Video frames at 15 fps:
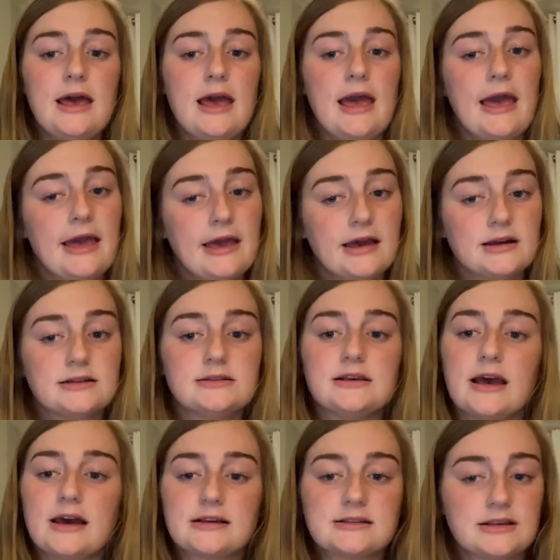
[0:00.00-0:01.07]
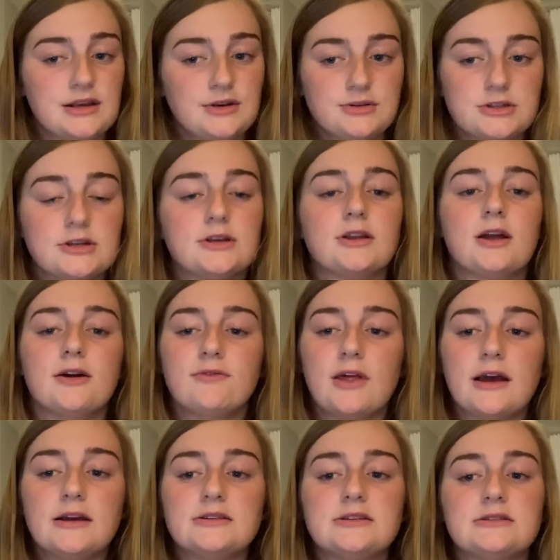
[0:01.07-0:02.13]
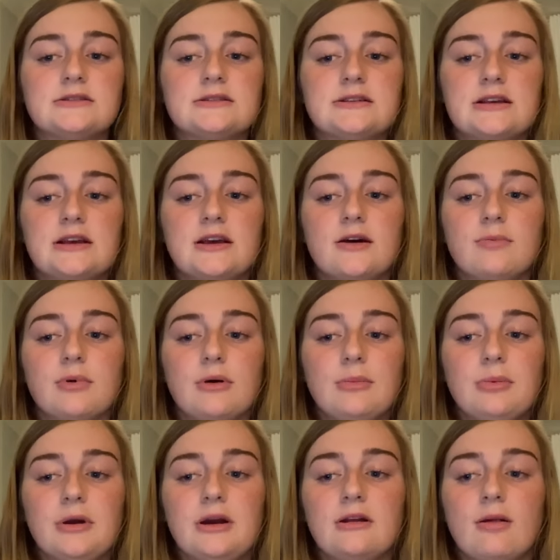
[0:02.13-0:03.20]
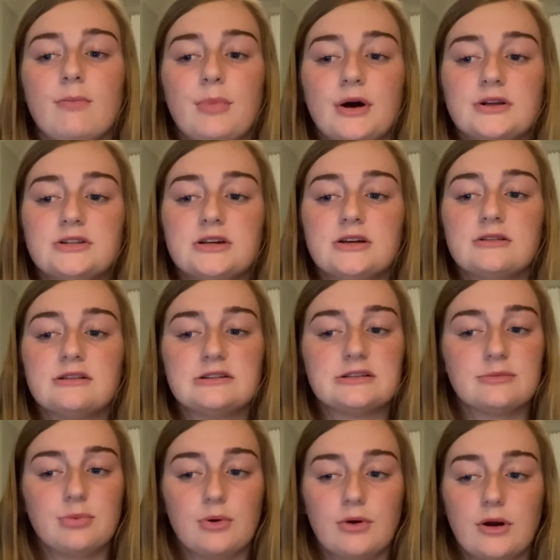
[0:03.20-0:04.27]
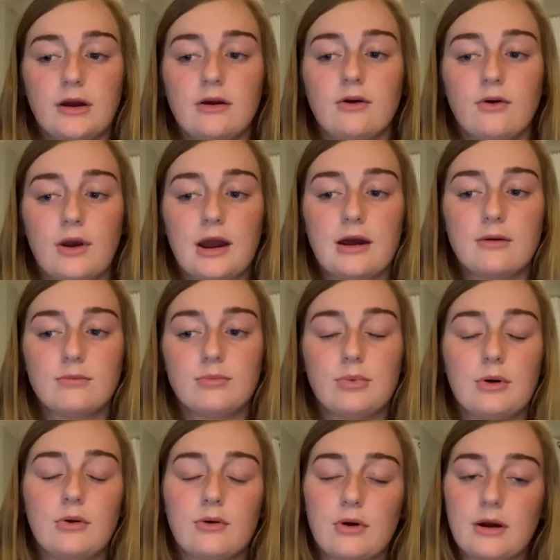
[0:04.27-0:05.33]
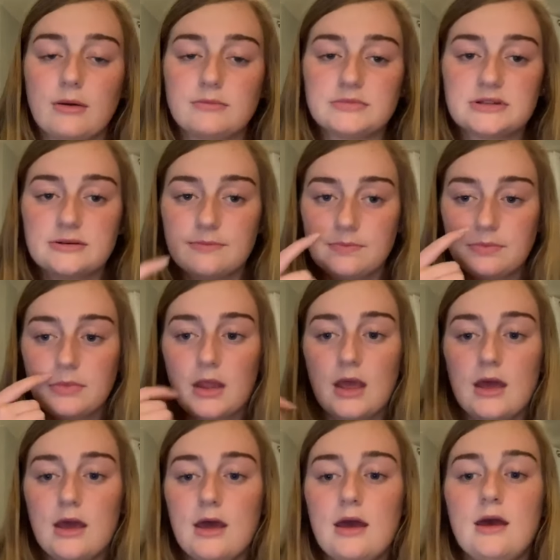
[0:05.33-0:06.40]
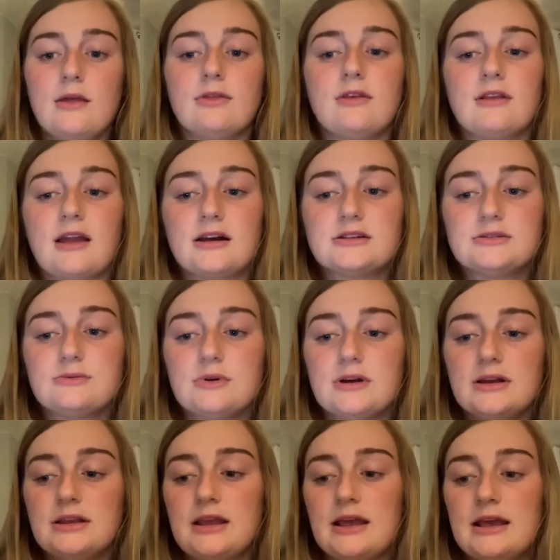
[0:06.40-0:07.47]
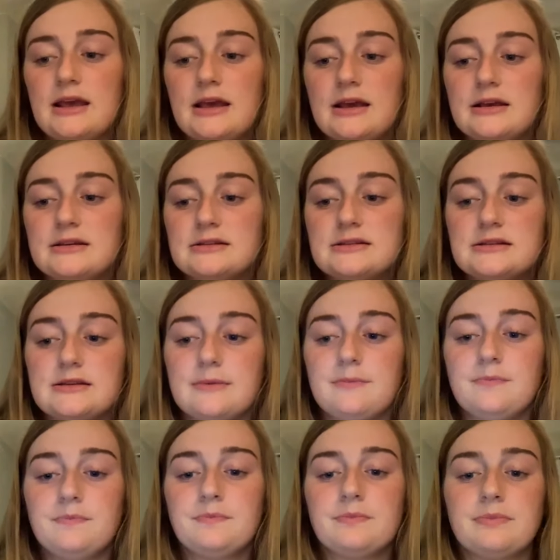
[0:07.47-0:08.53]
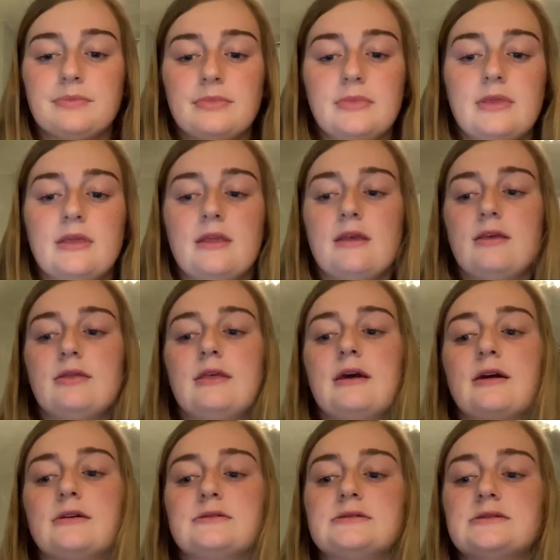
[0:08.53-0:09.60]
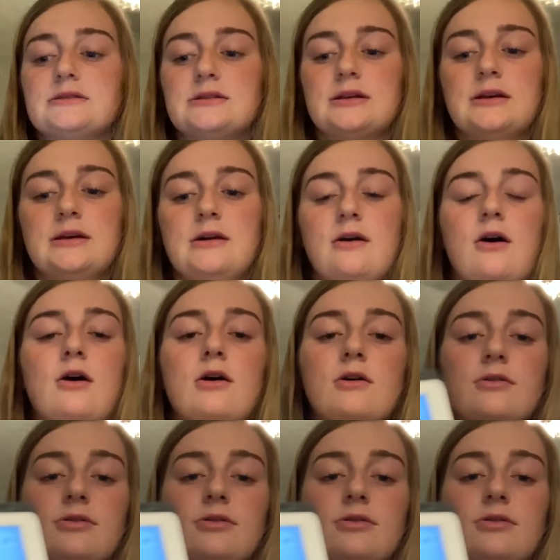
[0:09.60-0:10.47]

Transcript: and execution of the agency appropriated budget to support grant programs. The next one is, there's all